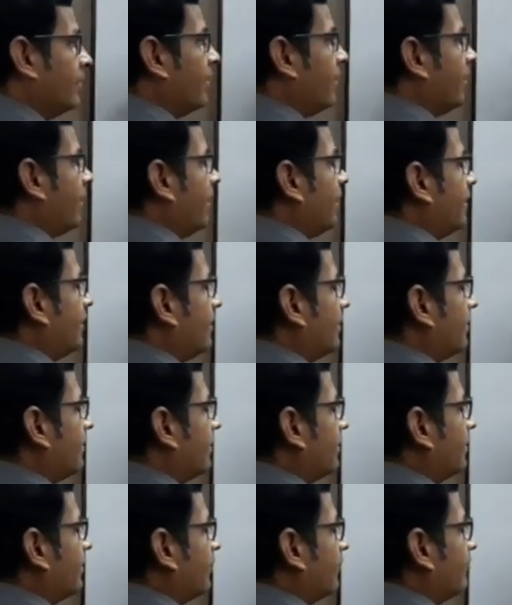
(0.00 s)

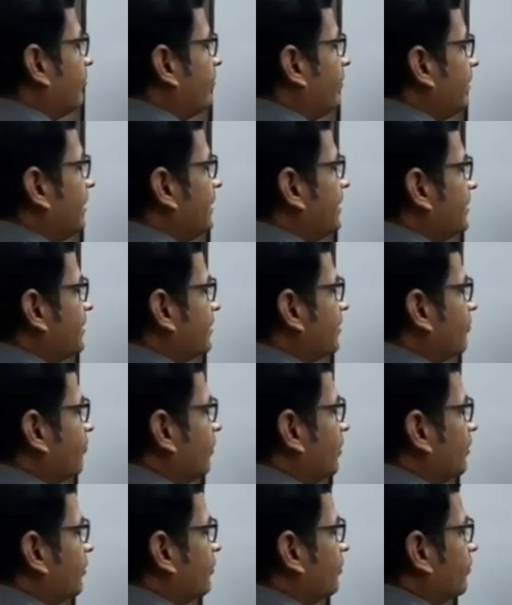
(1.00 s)
and B is equal
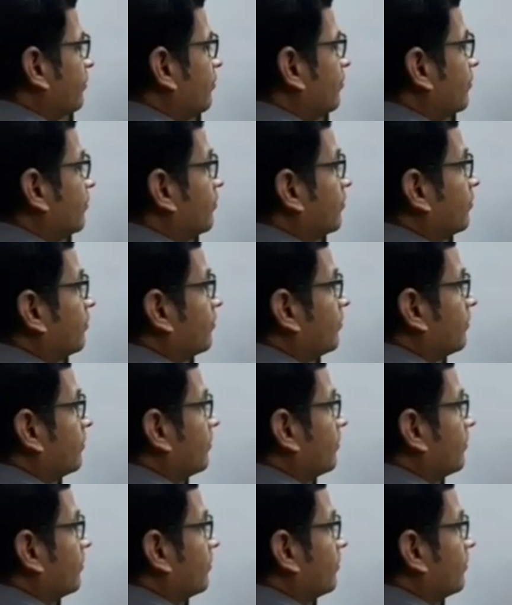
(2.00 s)
to